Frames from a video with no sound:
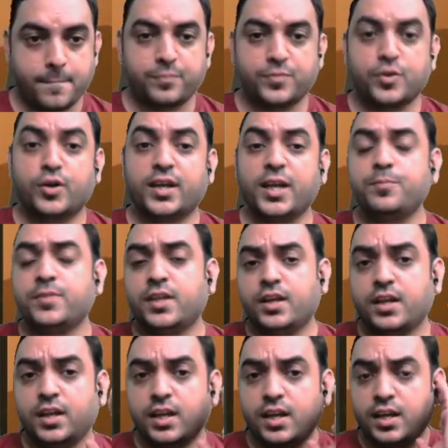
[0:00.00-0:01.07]
Okay,
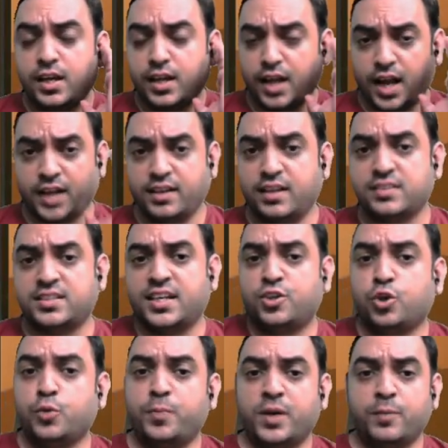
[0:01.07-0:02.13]
understand
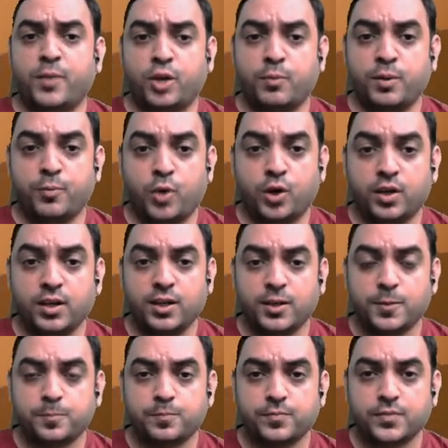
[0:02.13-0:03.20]
two-period binomial model.
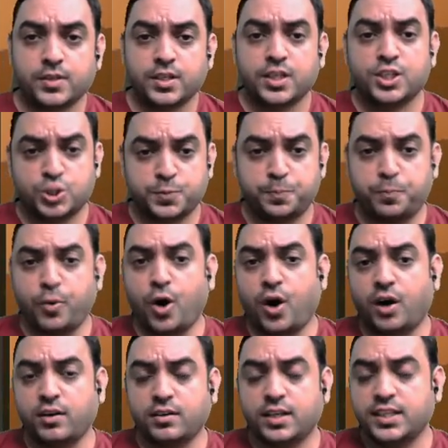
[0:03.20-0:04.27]

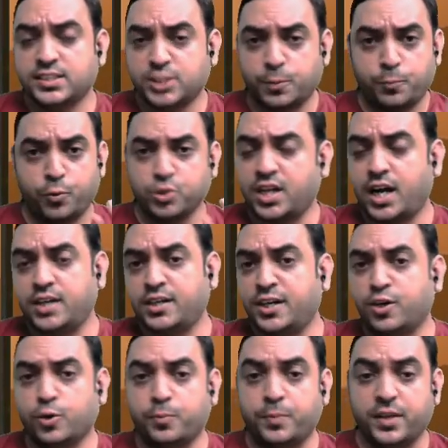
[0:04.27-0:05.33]
Spot, suppose 100
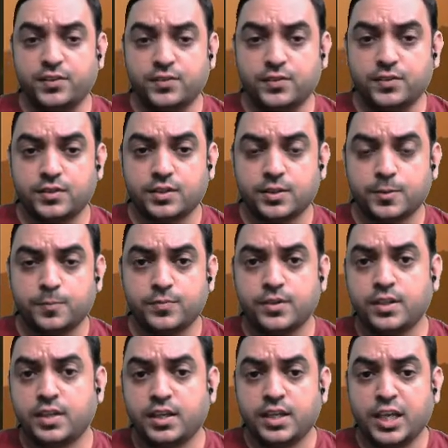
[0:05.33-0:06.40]
rupees.
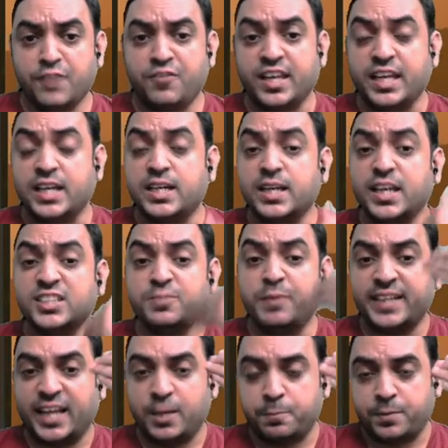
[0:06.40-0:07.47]
If it increase by
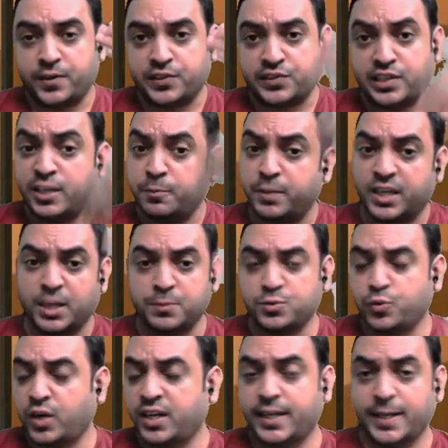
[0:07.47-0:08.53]
10%, it becomes
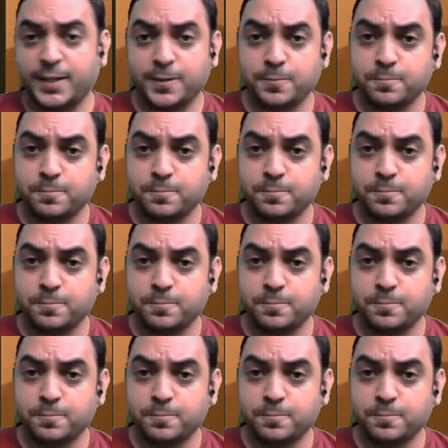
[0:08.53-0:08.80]
110.